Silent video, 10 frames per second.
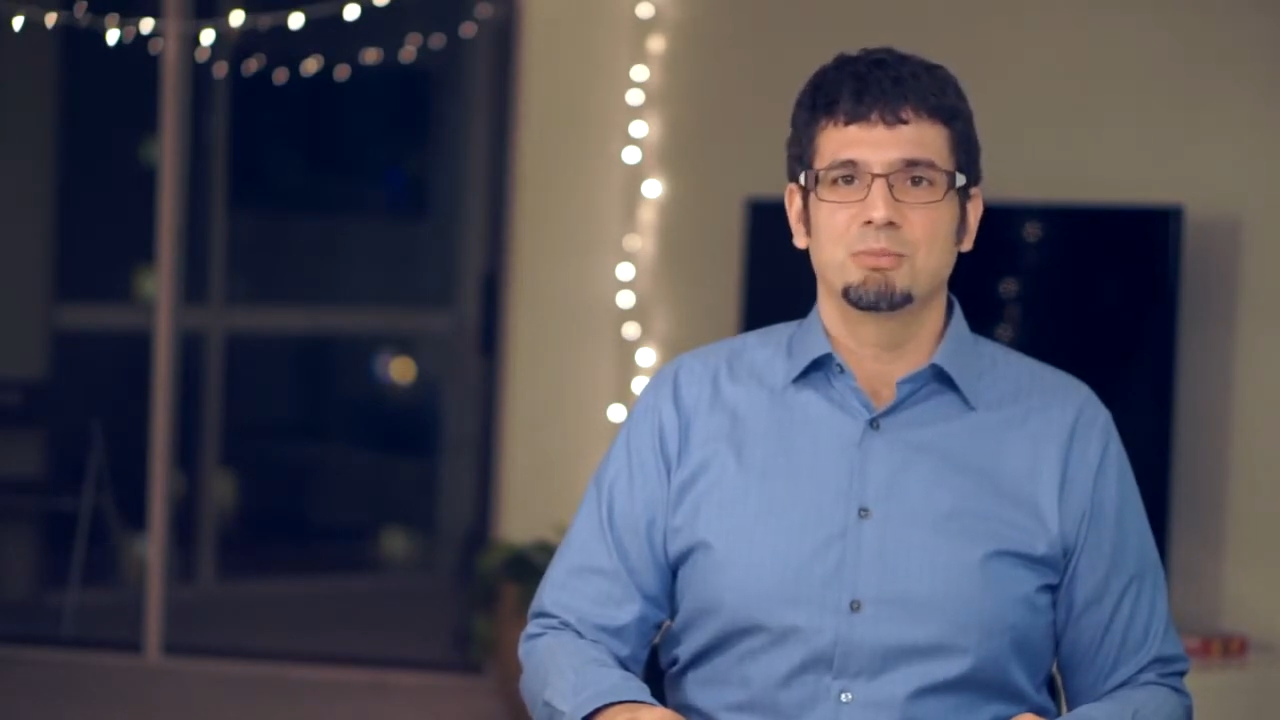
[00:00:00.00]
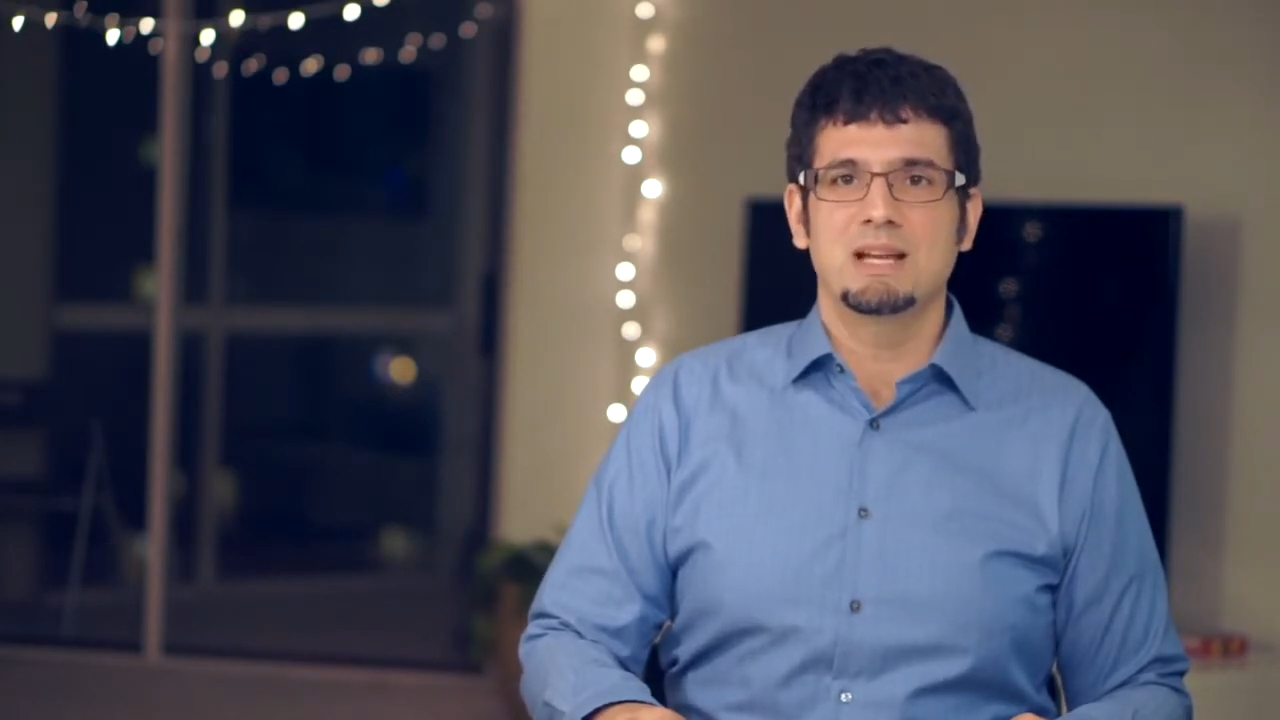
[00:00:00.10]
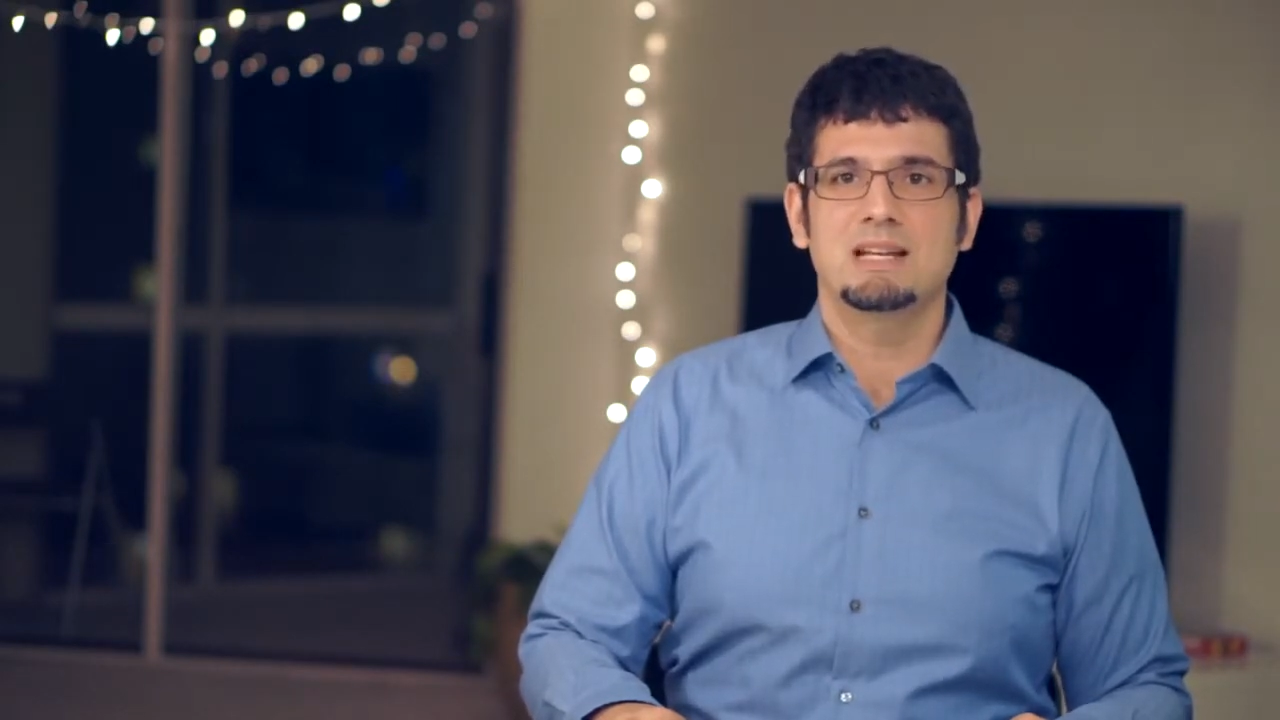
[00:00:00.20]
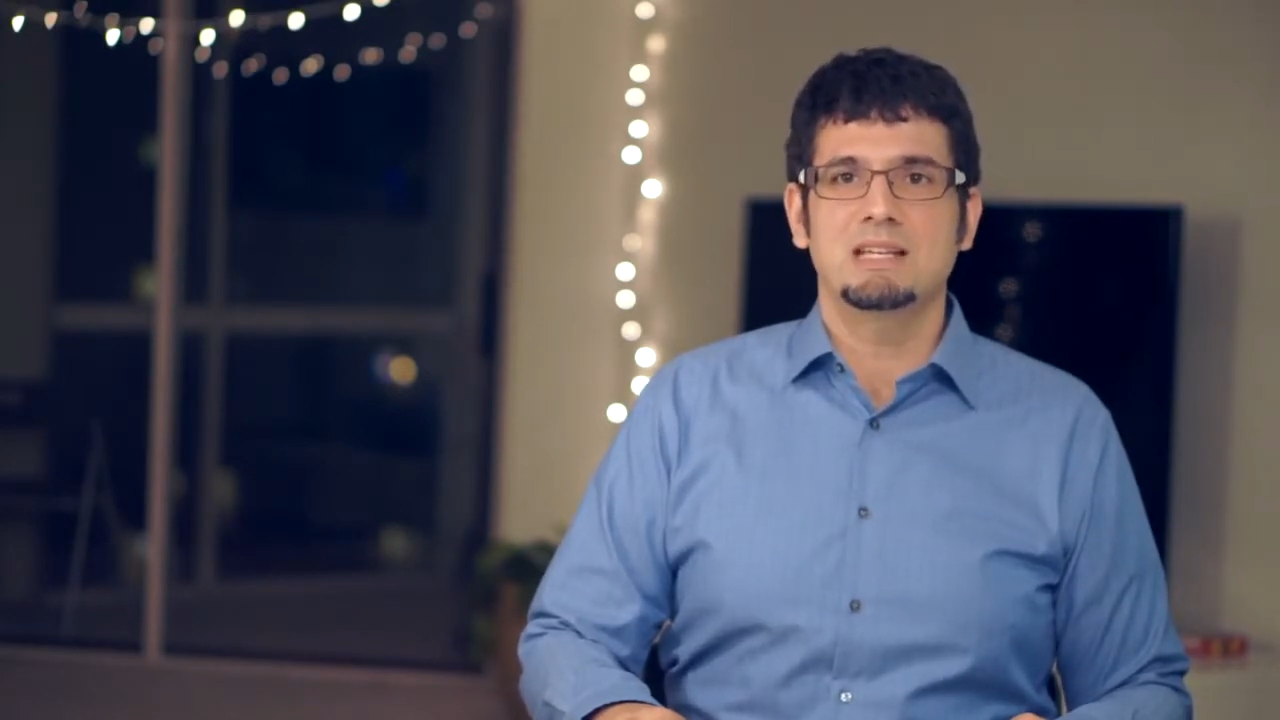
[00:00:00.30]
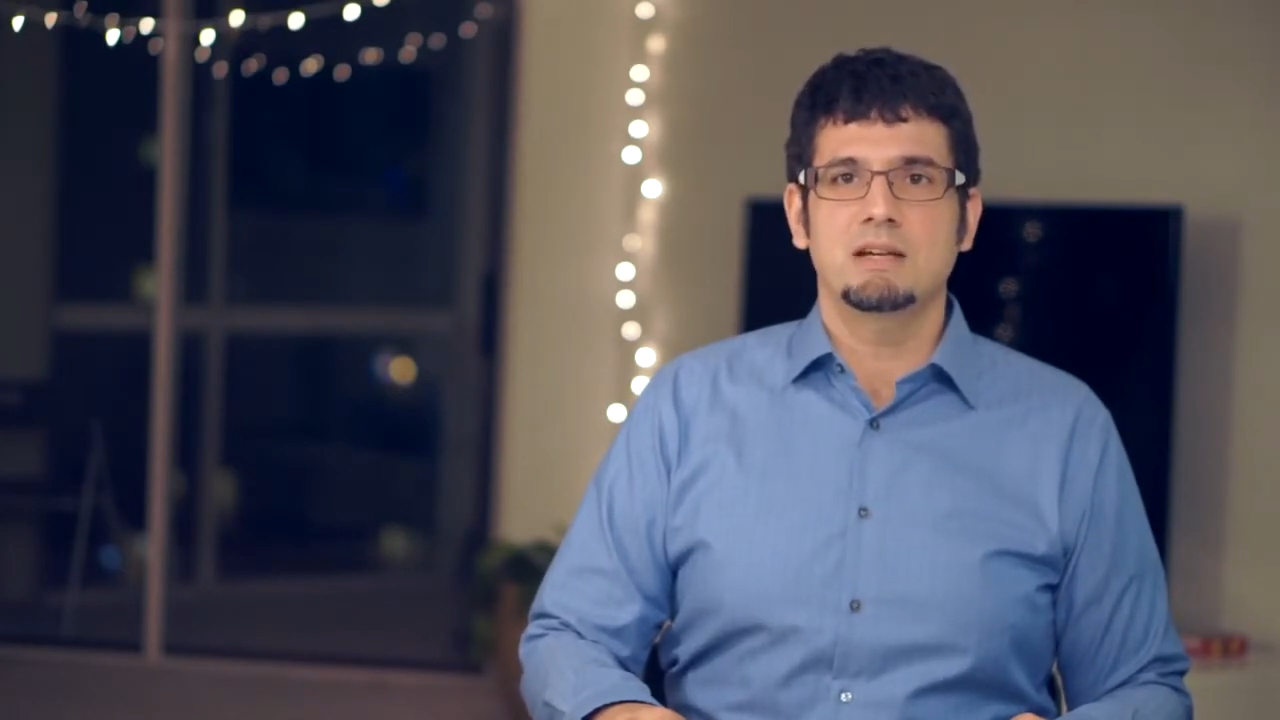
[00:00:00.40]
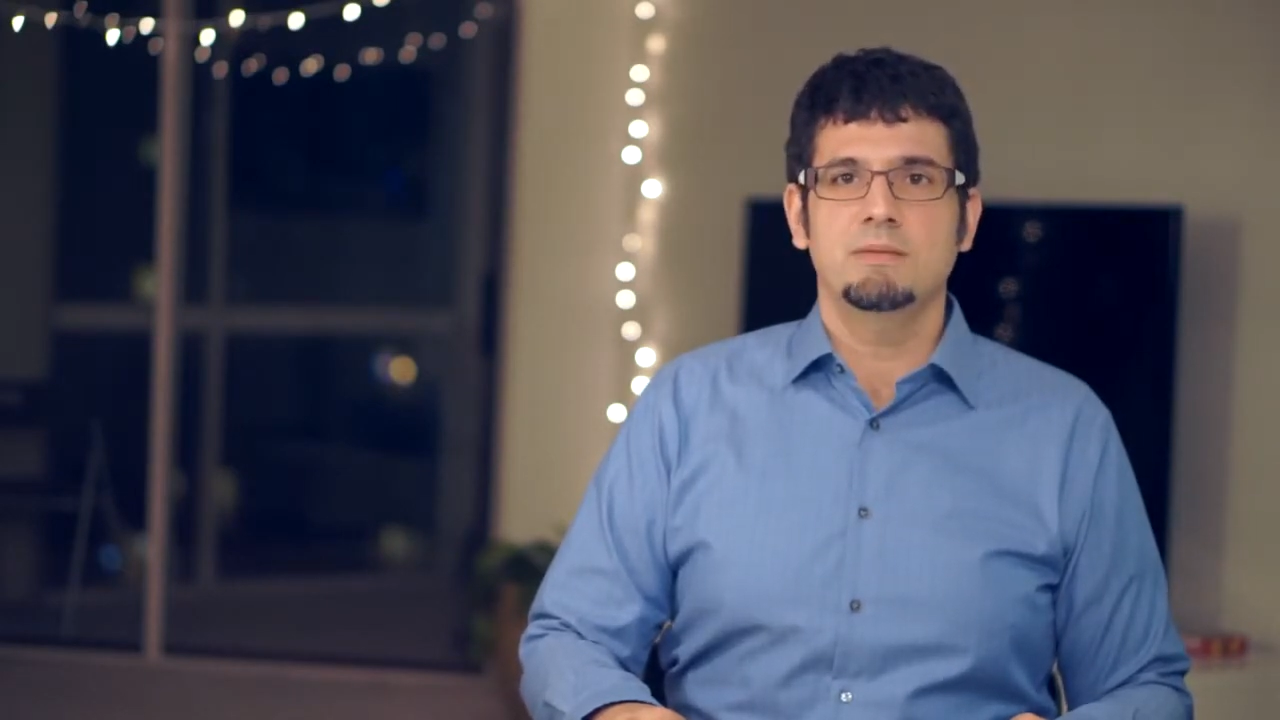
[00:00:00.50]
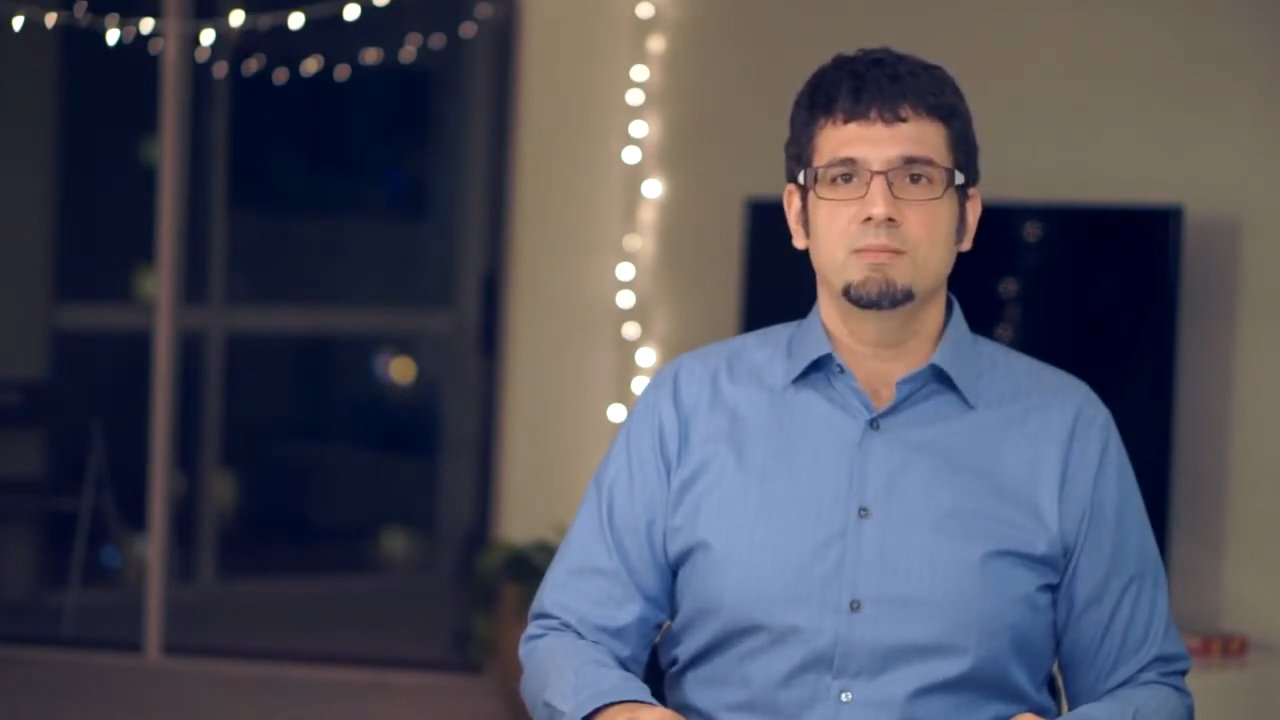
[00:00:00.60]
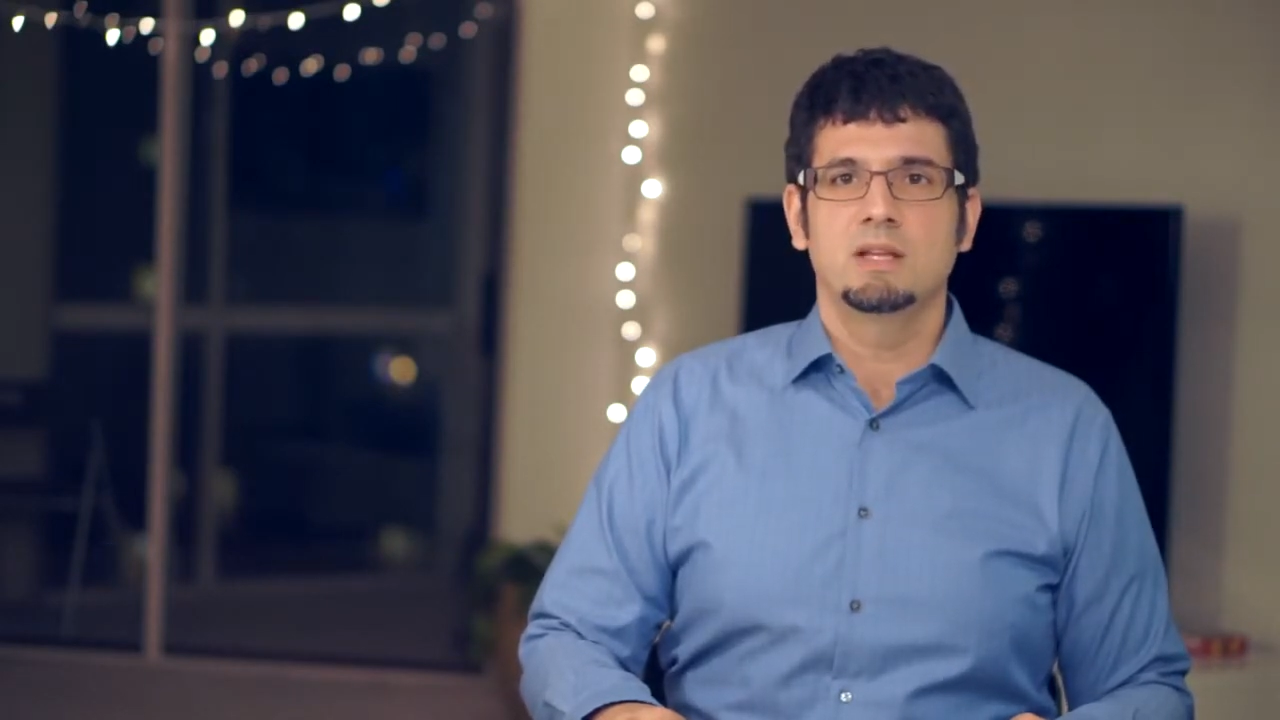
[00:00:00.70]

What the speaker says: media?